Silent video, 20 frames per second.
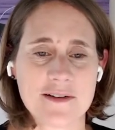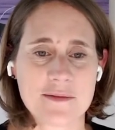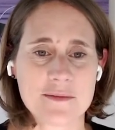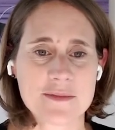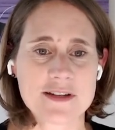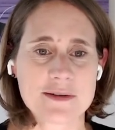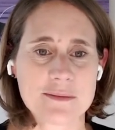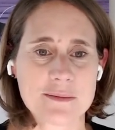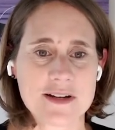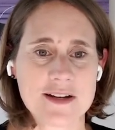
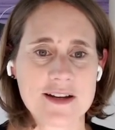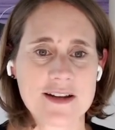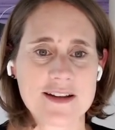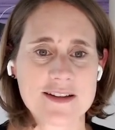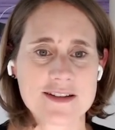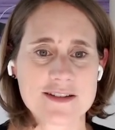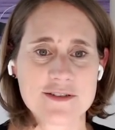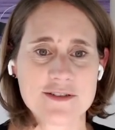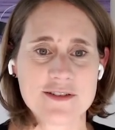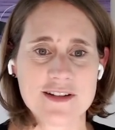Somebody
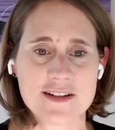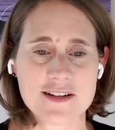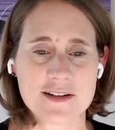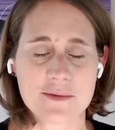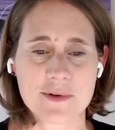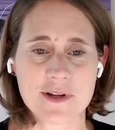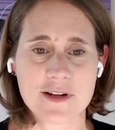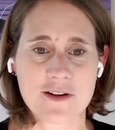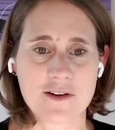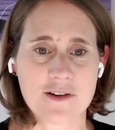has to deal
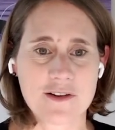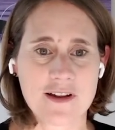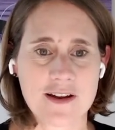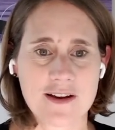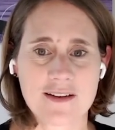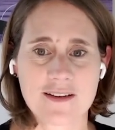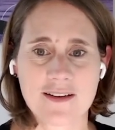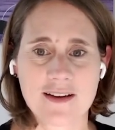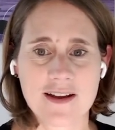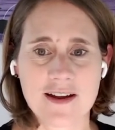with all that
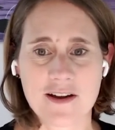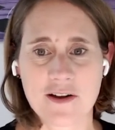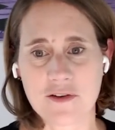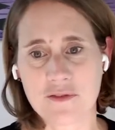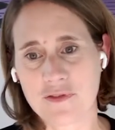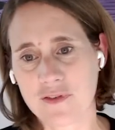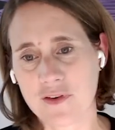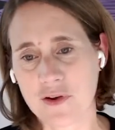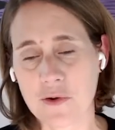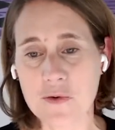kind of
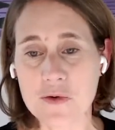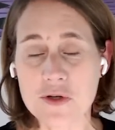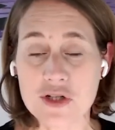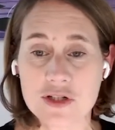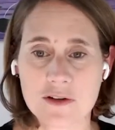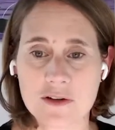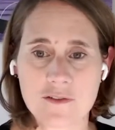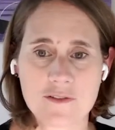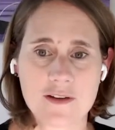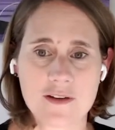load
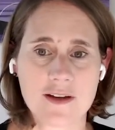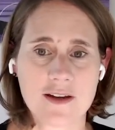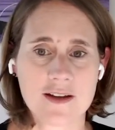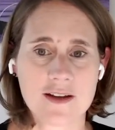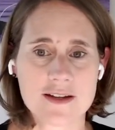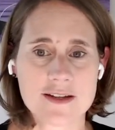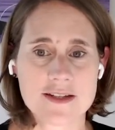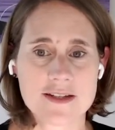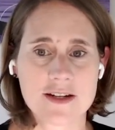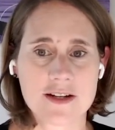shifting
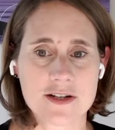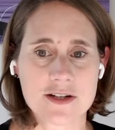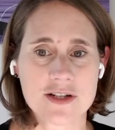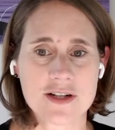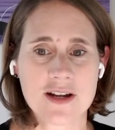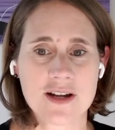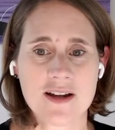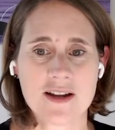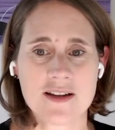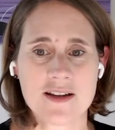and such.
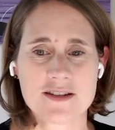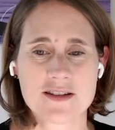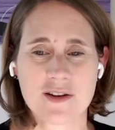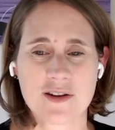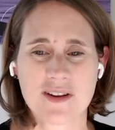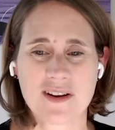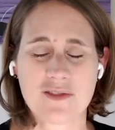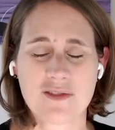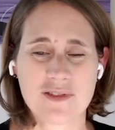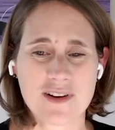So
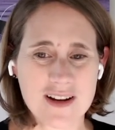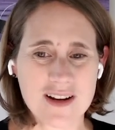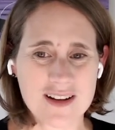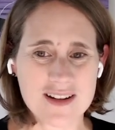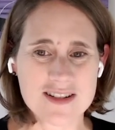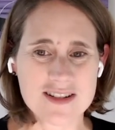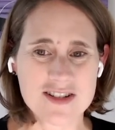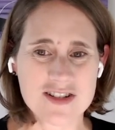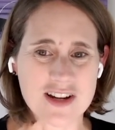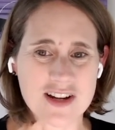the grid
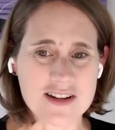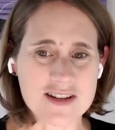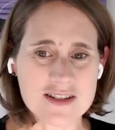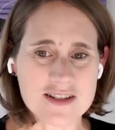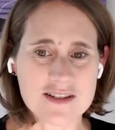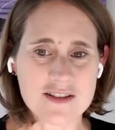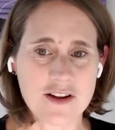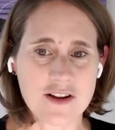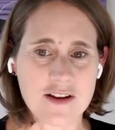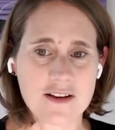is
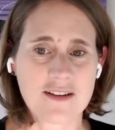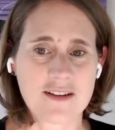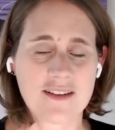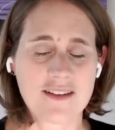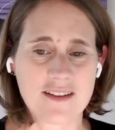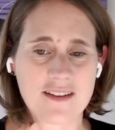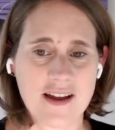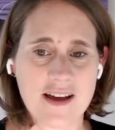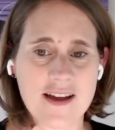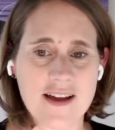just not
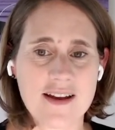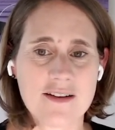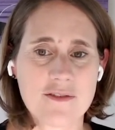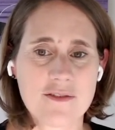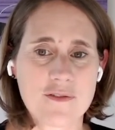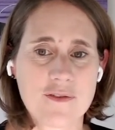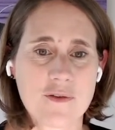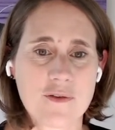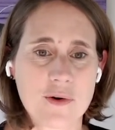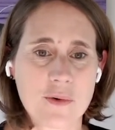designed
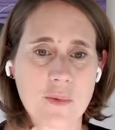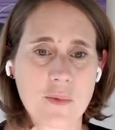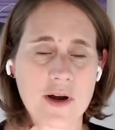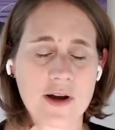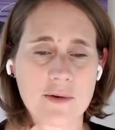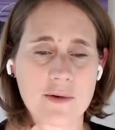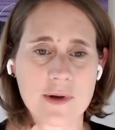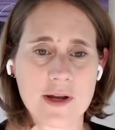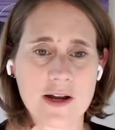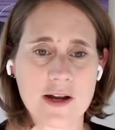for
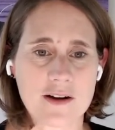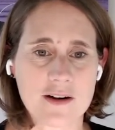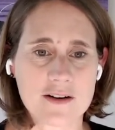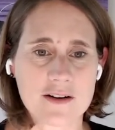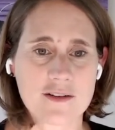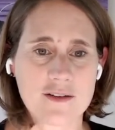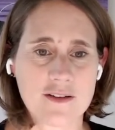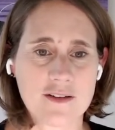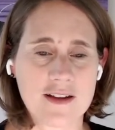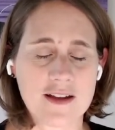where we are
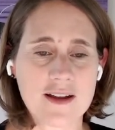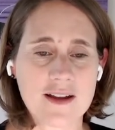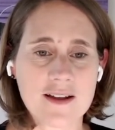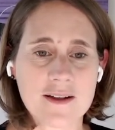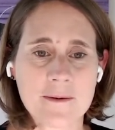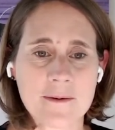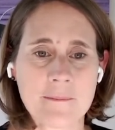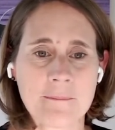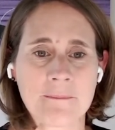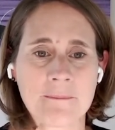
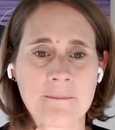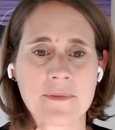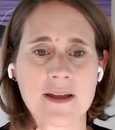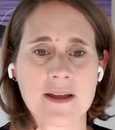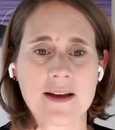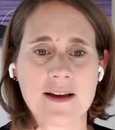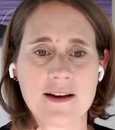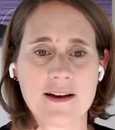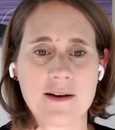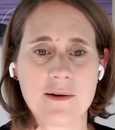today.
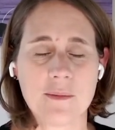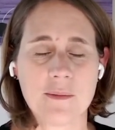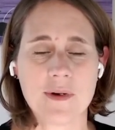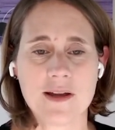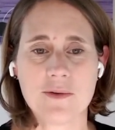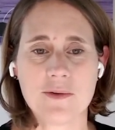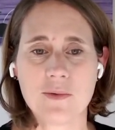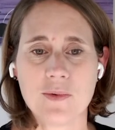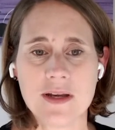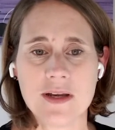
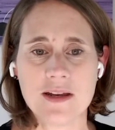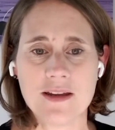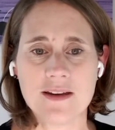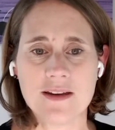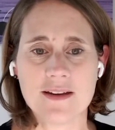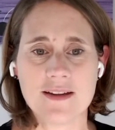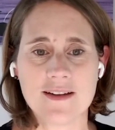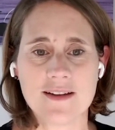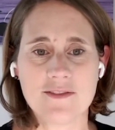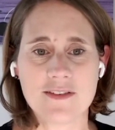And we
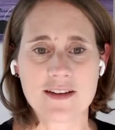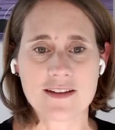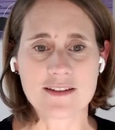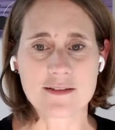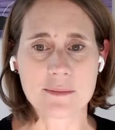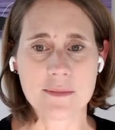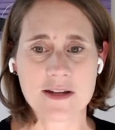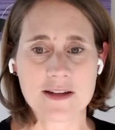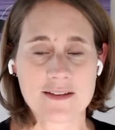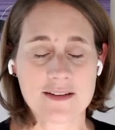need
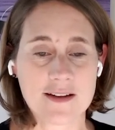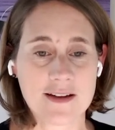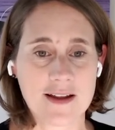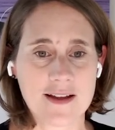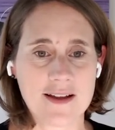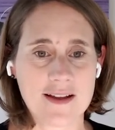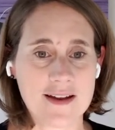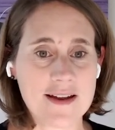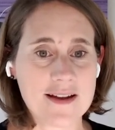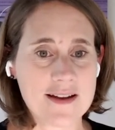investments
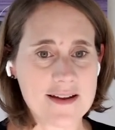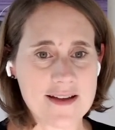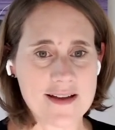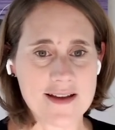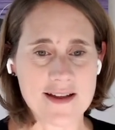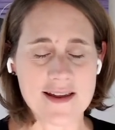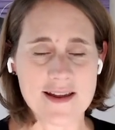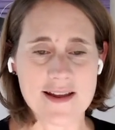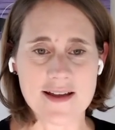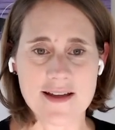in
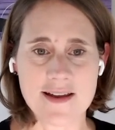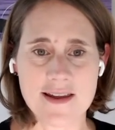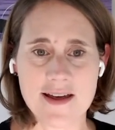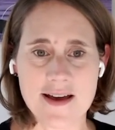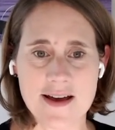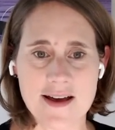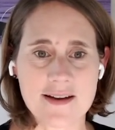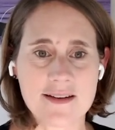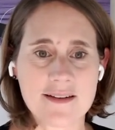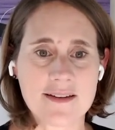
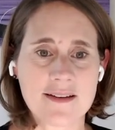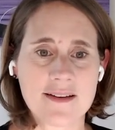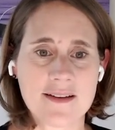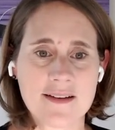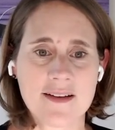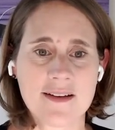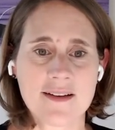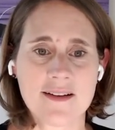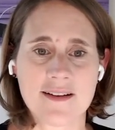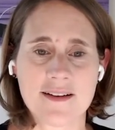that
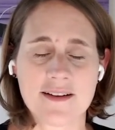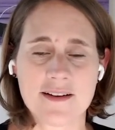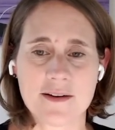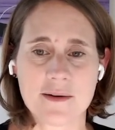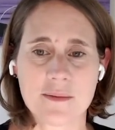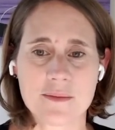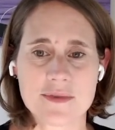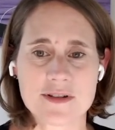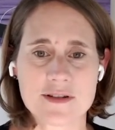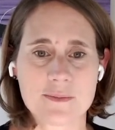
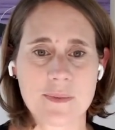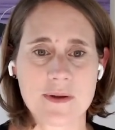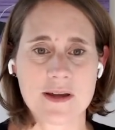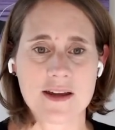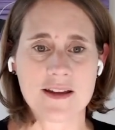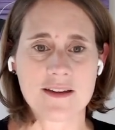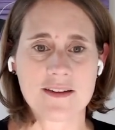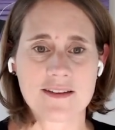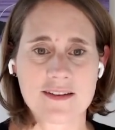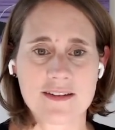
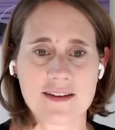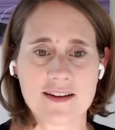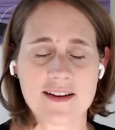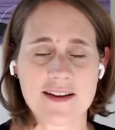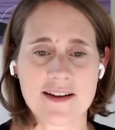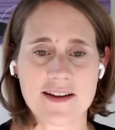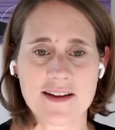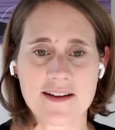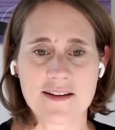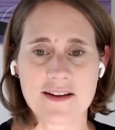space,
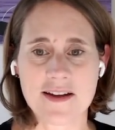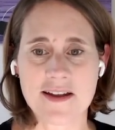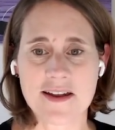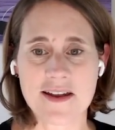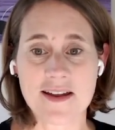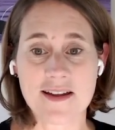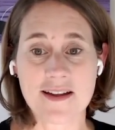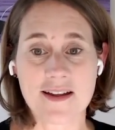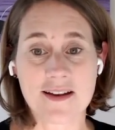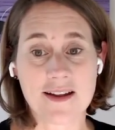
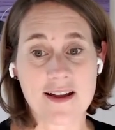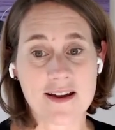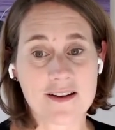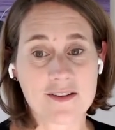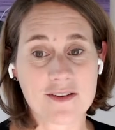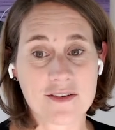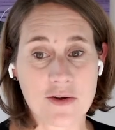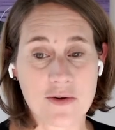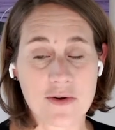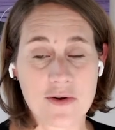and that
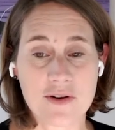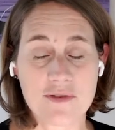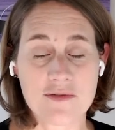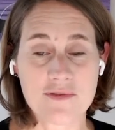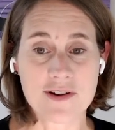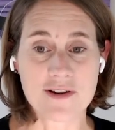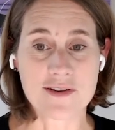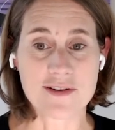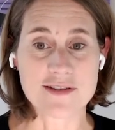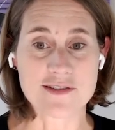is going
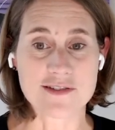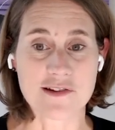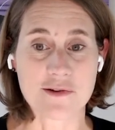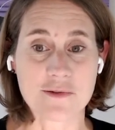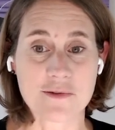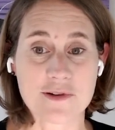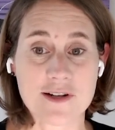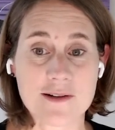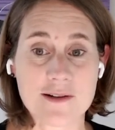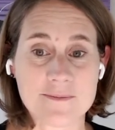really
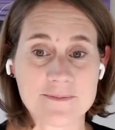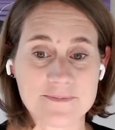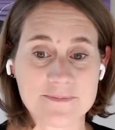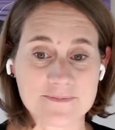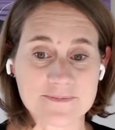slowly.